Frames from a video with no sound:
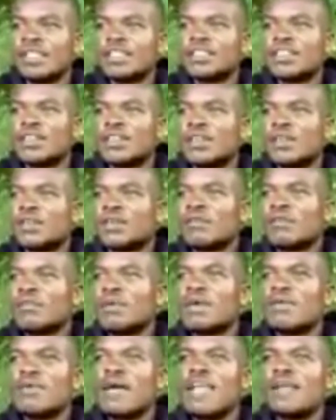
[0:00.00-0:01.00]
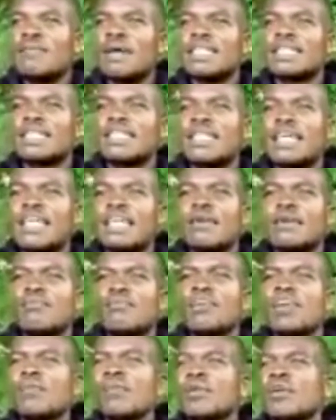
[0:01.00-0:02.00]
So, when we remember the mosquito there, it
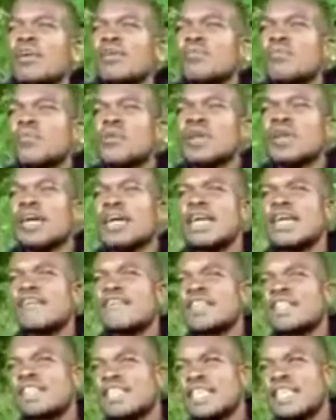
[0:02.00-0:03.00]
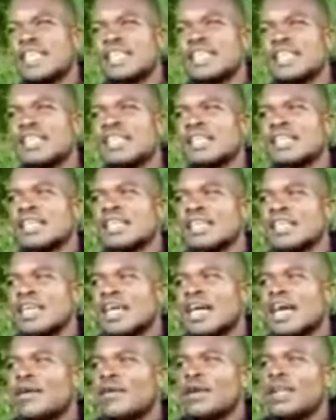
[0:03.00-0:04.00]
break down more than everything.
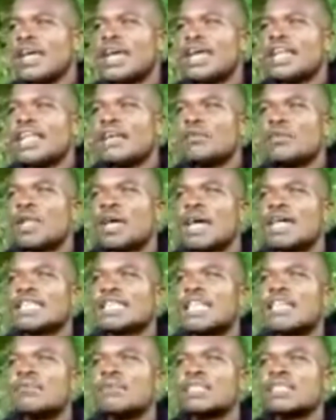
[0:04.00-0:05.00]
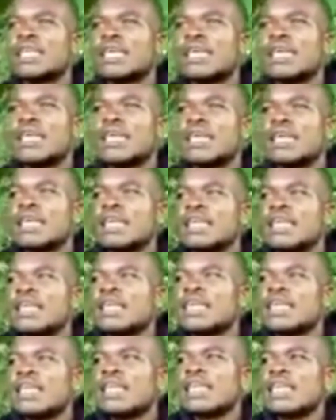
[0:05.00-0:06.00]
And we like them would have tell me, say,
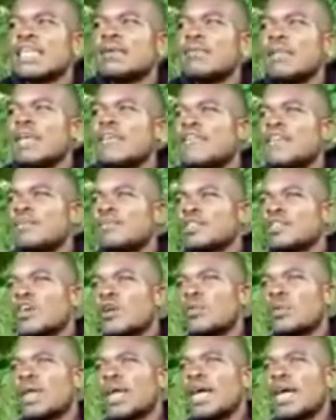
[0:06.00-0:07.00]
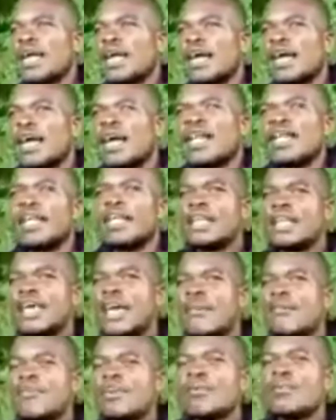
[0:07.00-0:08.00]
him left him somewhere and gone,
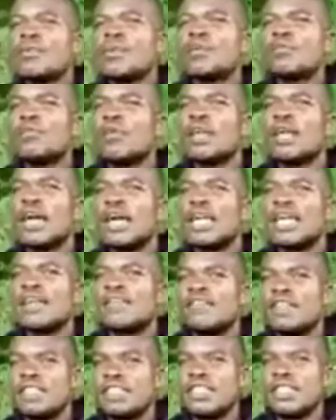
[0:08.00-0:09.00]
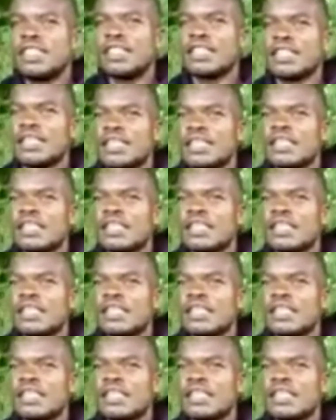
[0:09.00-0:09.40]
that break me down more than everything.